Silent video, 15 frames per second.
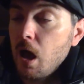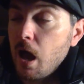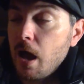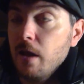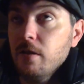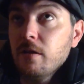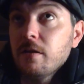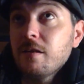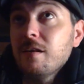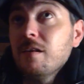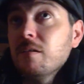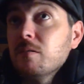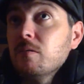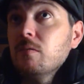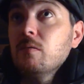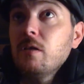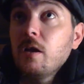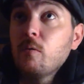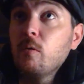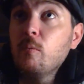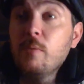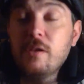And
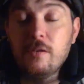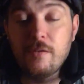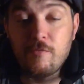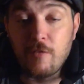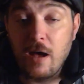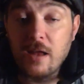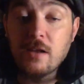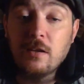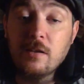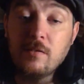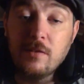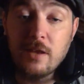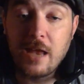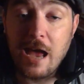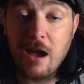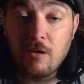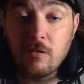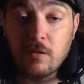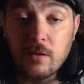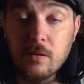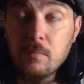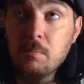like when we can finally see
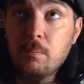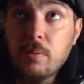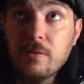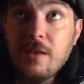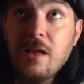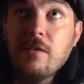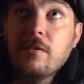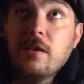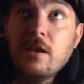Carolyn possessed